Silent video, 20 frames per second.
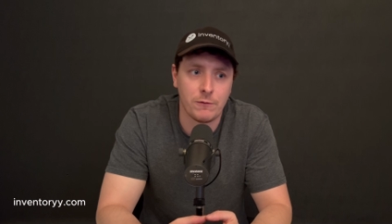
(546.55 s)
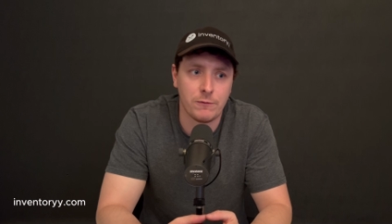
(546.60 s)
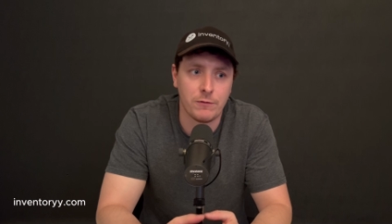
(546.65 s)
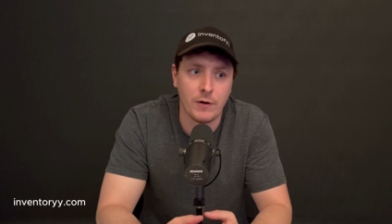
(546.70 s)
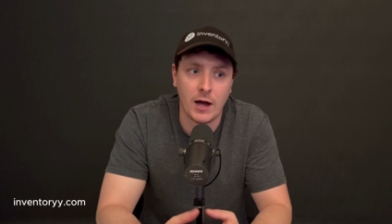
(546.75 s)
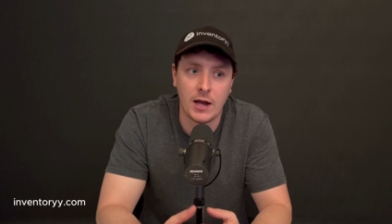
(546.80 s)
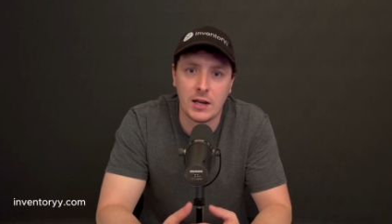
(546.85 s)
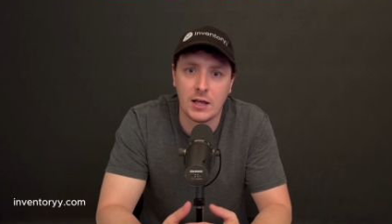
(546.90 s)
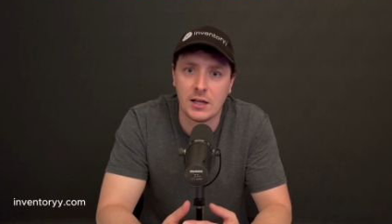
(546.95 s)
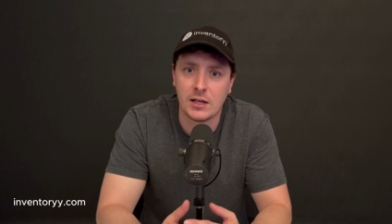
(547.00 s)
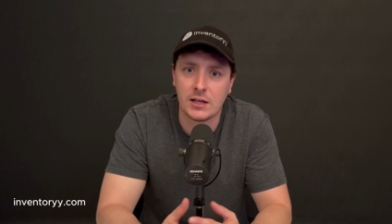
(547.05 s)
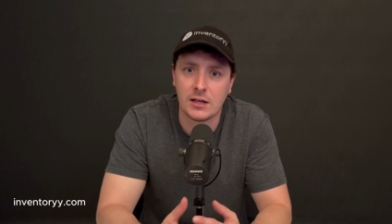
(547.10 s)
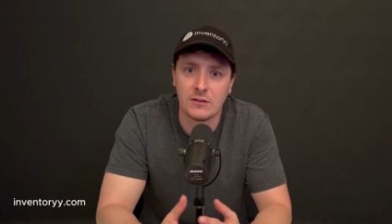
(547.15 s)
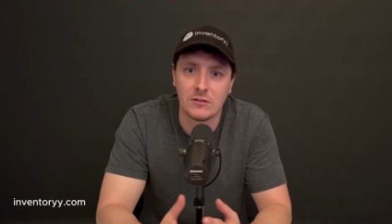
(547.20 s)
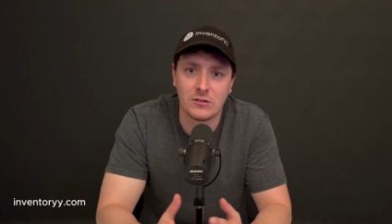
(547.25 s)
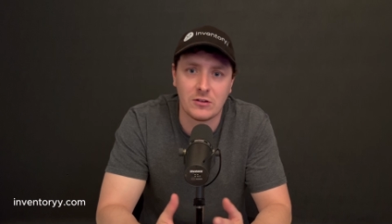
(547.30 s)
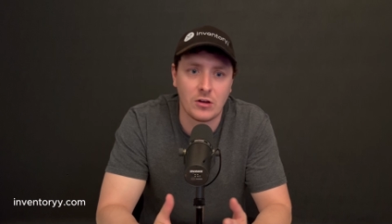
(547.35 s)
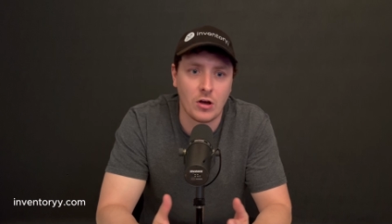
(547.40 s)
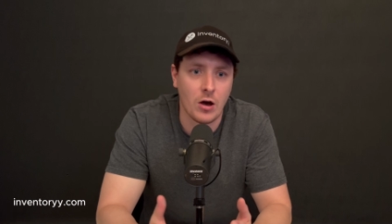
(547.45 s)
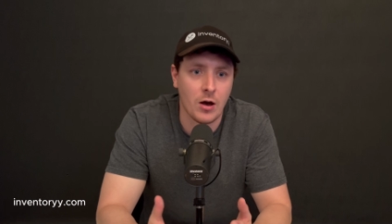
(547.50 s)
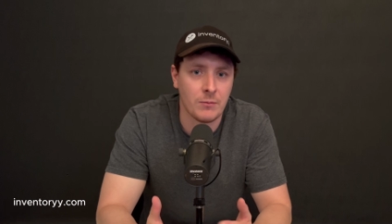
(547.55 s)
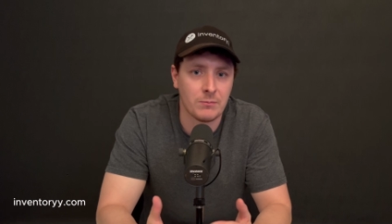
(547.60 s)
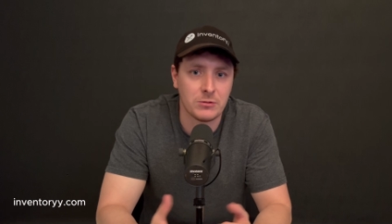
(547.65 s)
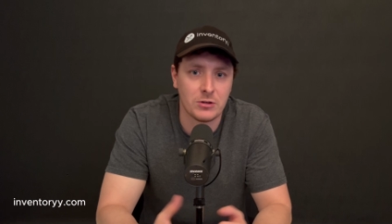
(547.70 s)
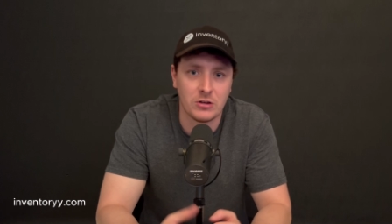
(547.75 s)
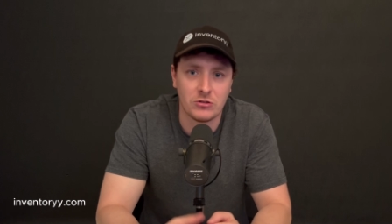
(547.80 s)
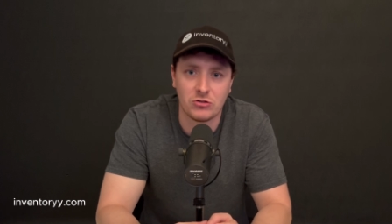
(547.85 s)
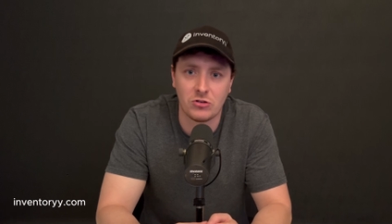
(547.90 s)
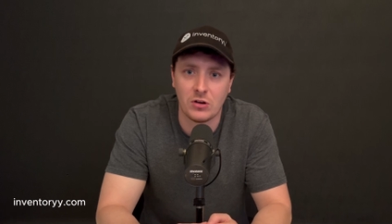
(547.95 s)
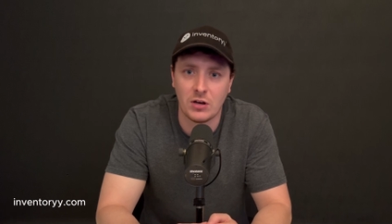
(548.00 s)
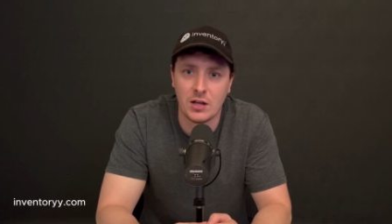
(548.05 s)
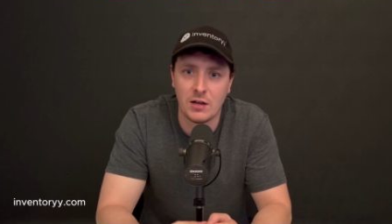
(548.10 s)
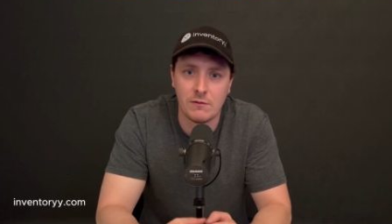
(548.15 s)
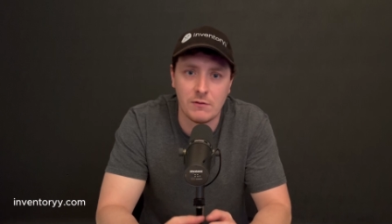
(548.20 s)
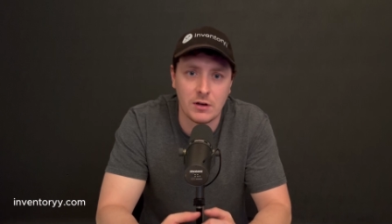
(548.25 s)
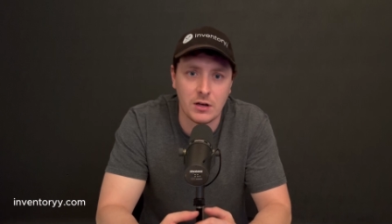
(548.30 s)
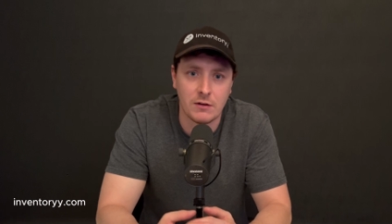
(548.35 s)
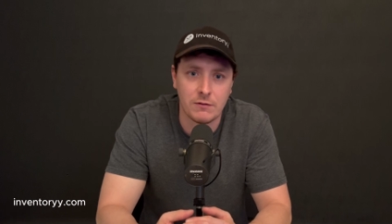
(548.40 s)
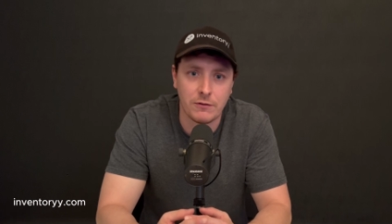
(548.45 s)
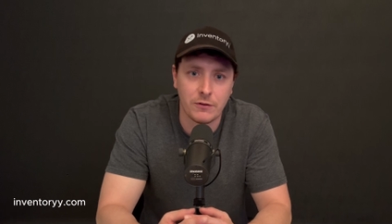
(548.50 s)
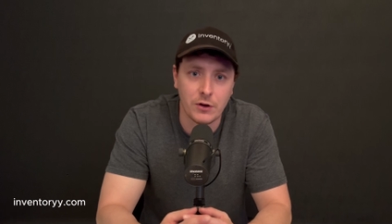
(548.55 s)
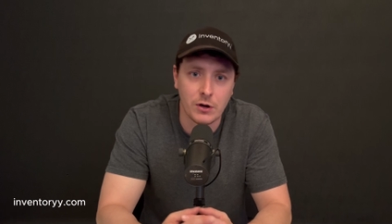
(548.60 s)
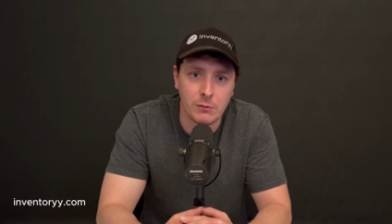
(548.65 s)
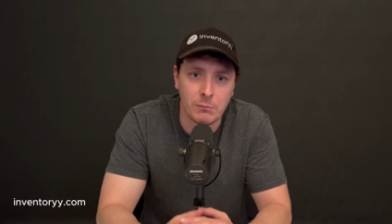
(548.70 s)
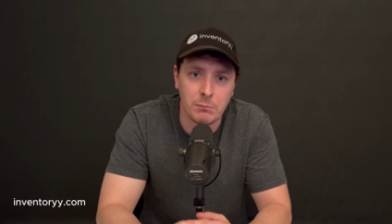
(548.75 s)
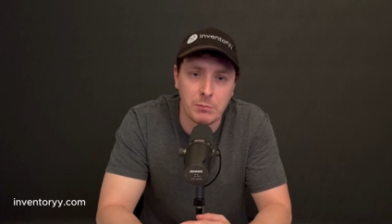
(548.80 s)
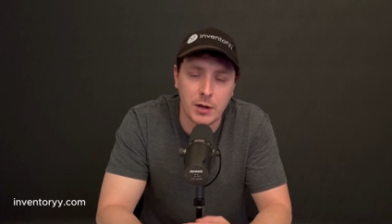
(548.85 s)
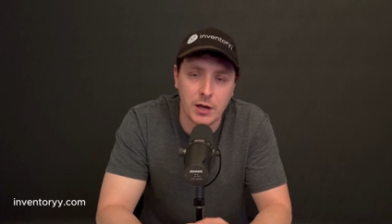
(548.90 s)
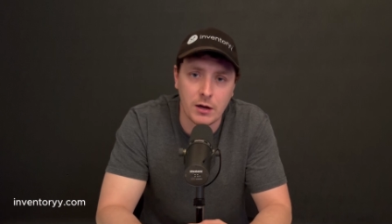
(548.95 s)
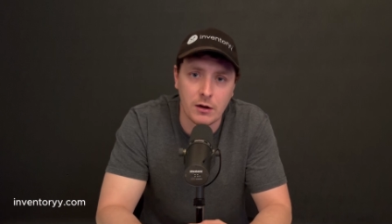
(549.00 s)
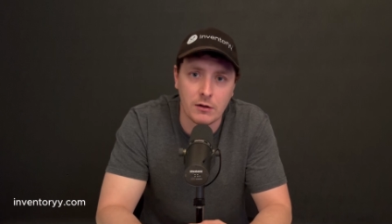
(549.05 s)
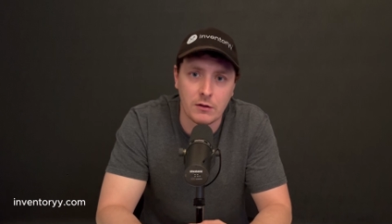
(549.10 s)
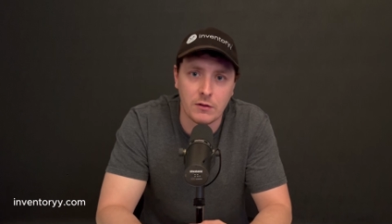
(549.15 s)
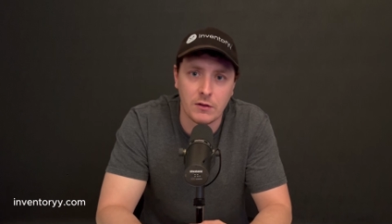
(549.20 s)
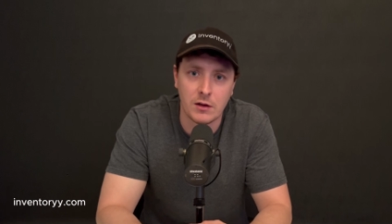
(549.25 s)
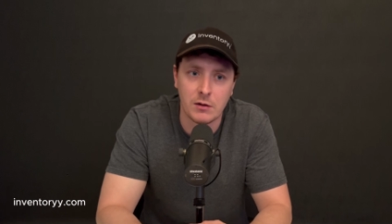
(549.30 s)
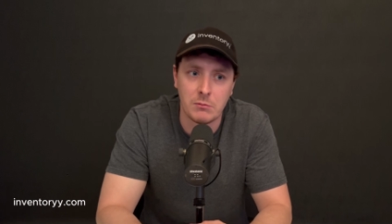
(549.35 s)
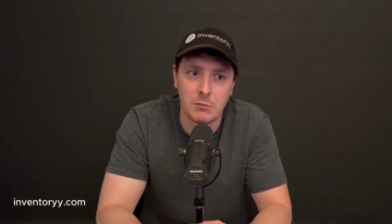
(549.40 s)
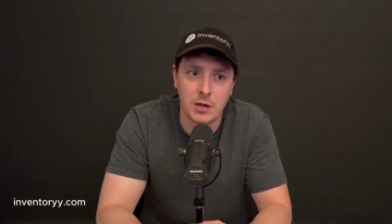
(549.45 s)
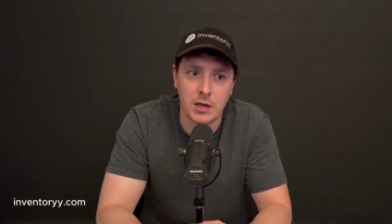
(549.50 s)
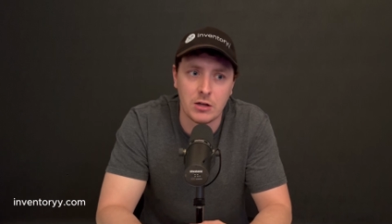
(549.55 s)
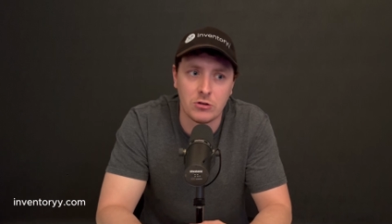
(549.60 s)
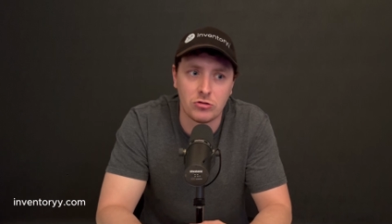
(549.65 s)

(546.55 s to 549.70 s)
fighting against the competition, even if they're bigger than me,